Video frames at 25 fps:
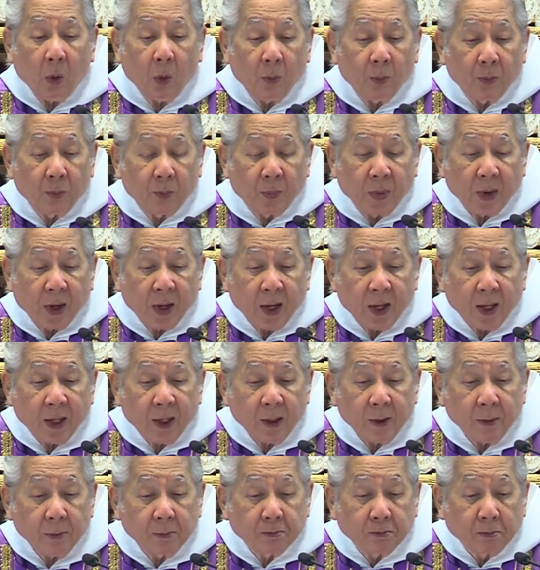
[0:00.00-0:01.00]

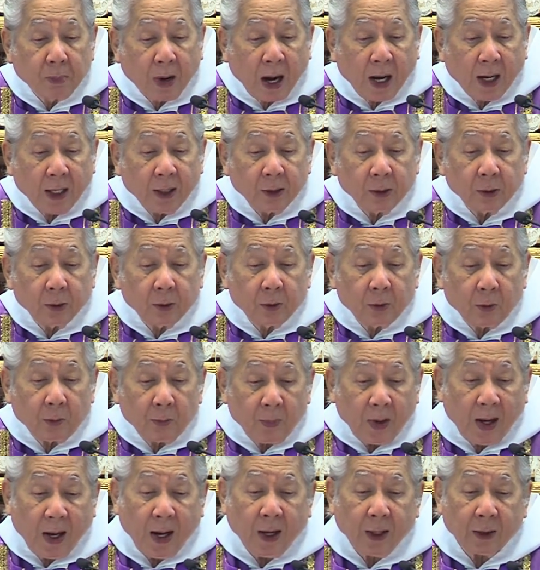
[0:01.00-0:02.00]
obey my
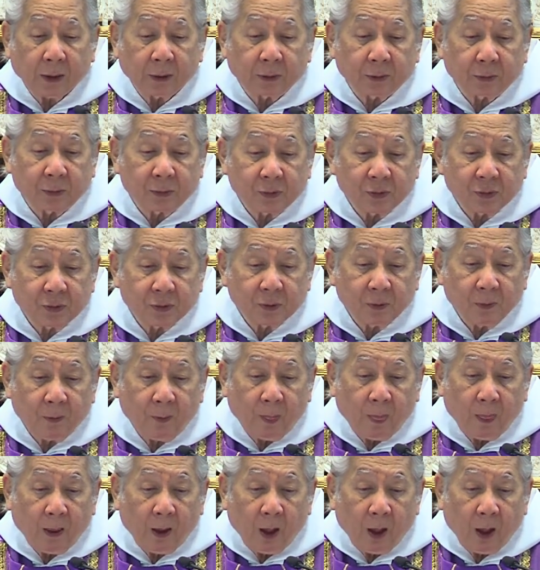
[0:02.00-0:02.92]
commands,